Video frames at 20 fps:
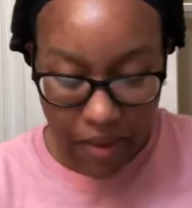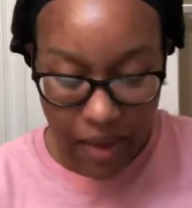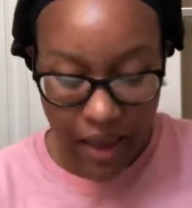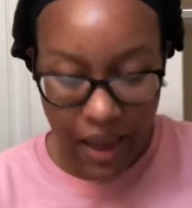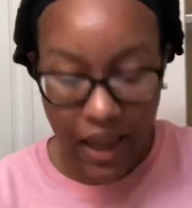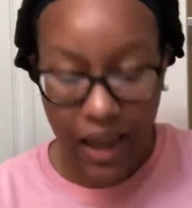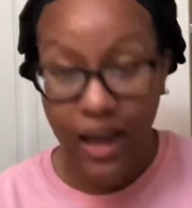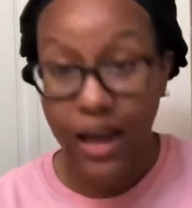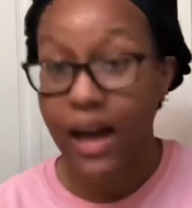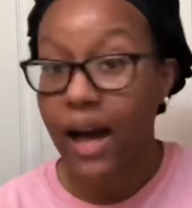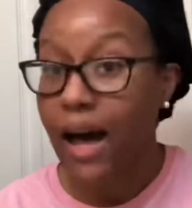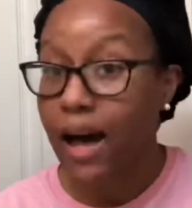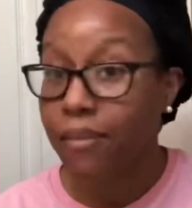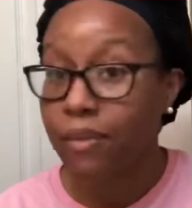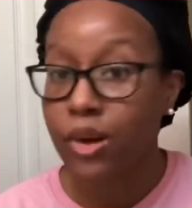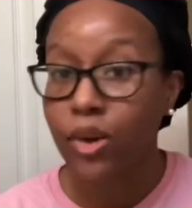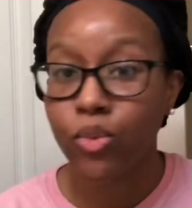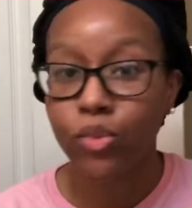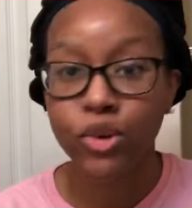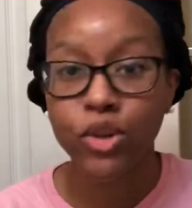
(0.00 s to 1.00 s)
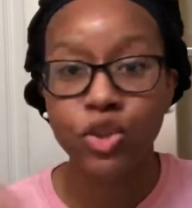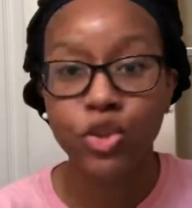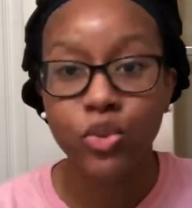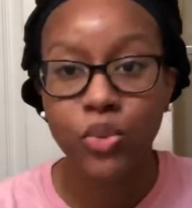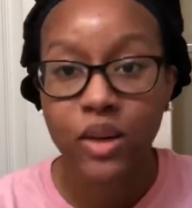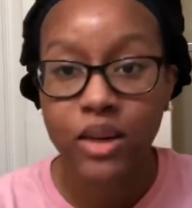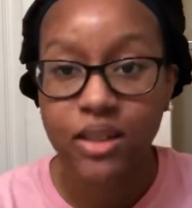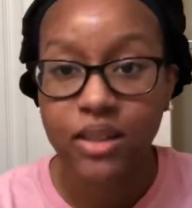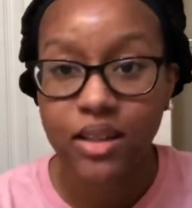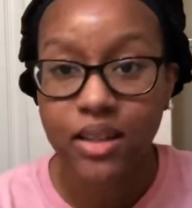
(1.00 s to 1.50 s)
and comment what you
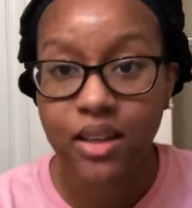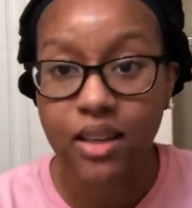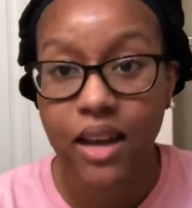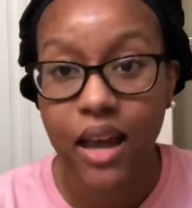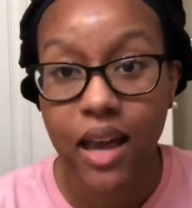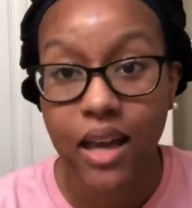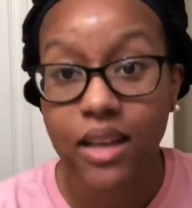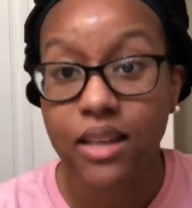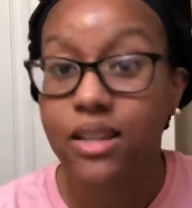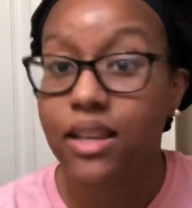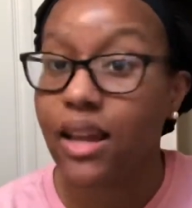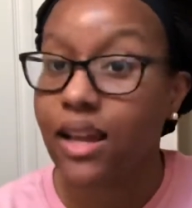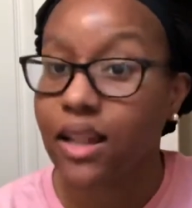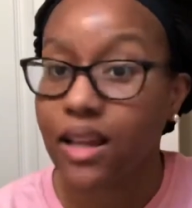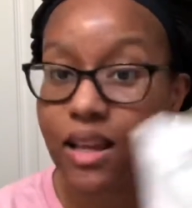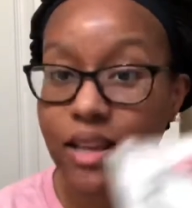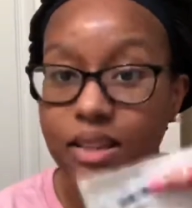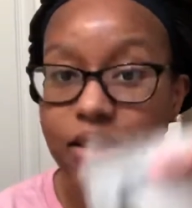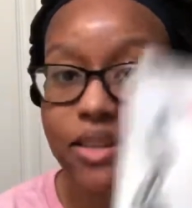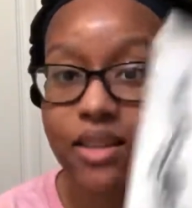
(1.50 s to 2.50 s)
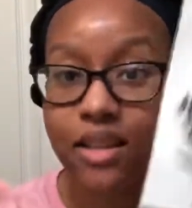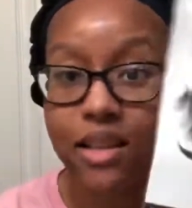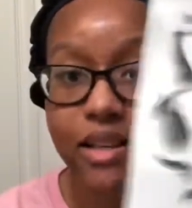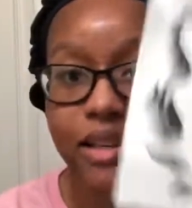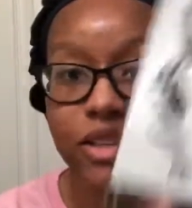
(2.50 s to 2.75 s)
want to see next, and let's get